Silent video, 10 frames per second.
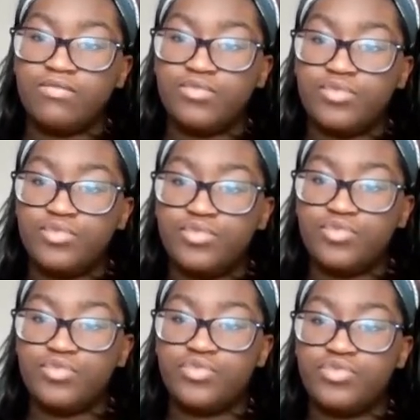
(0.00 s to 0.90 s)

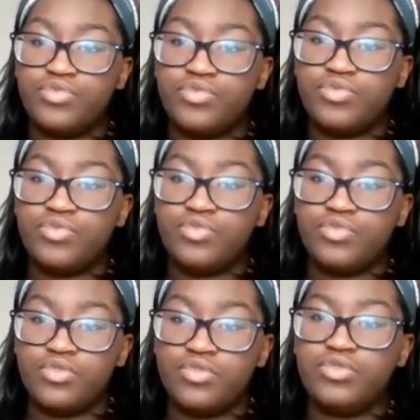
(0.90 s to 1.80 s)

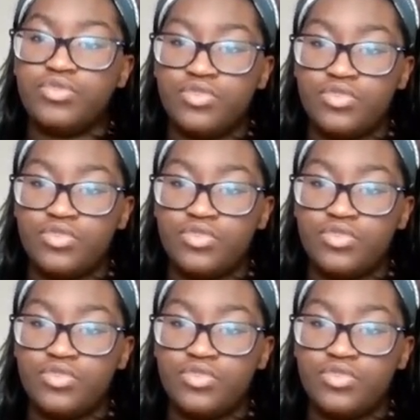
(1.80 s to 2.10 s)
(not speaking)